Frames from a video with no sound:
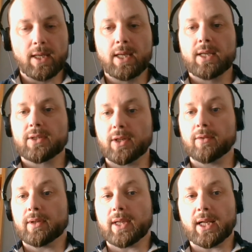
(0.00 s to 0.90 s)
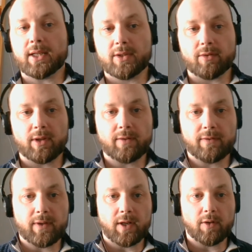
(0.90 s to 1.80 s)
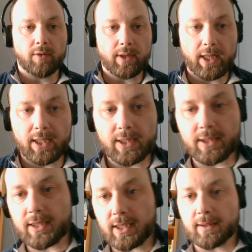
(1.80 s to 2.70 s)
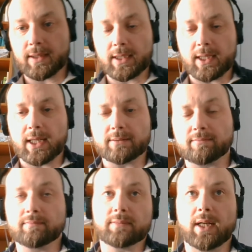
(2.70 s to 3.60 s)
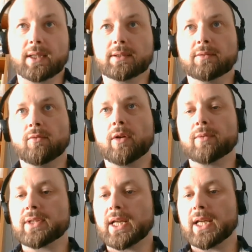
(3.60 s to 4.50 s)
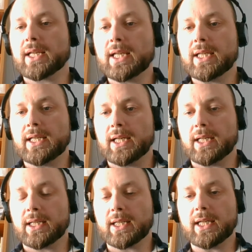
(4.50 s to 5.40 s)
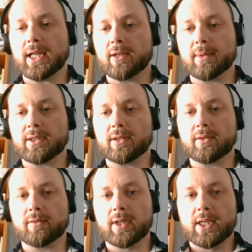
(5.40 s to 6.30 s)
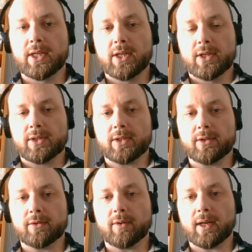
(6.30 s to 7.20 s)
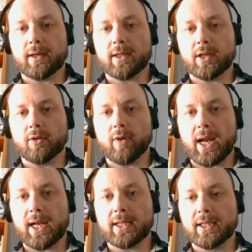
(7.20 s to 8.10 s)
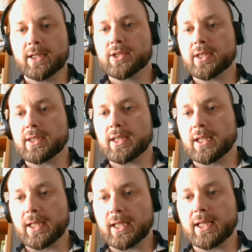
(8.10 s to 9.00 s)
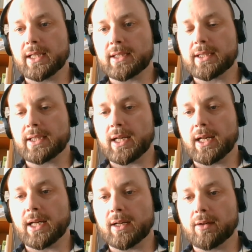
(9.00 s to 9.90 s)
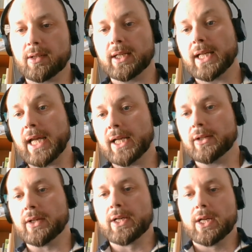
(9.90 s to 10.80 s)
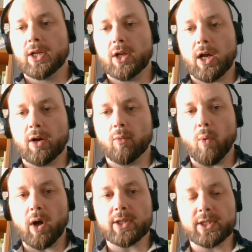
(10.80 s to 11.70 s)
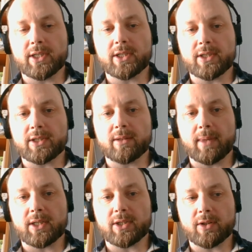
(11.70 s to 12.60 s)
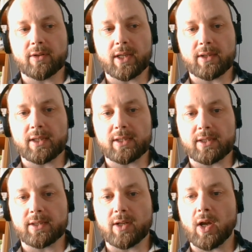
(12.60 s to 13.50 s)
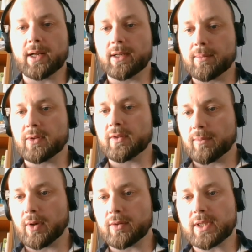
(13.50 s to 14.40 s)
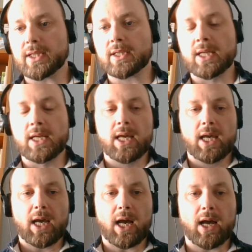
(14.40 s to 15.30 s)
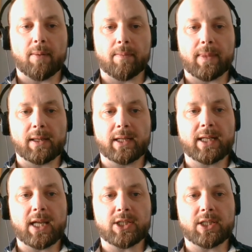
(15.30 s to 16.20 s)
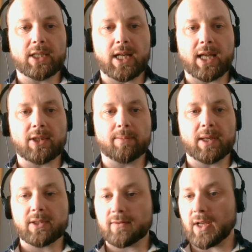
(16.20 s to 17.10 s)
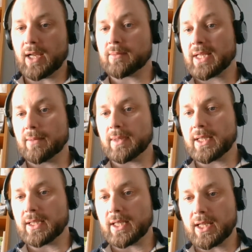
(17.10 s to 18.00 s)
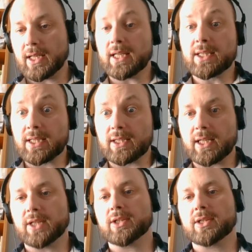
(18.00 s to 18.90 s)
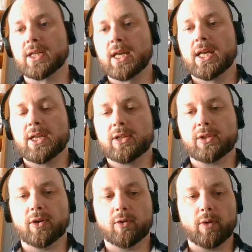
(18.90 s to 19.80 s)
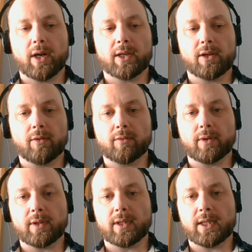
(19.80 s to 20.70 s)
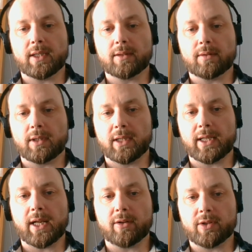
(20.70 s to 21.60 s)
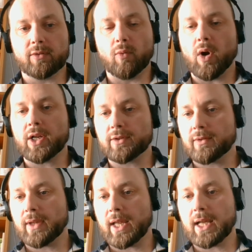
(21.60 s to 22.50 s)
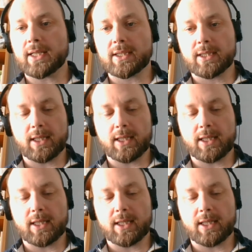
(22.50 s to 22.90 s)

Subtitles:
So that is sort of, that is one would say a key element to a diligent litigant or litigator watching, just to make sure that this is not an abusive process. Litigation at the best of times is contentious, so the litigator should watch for that.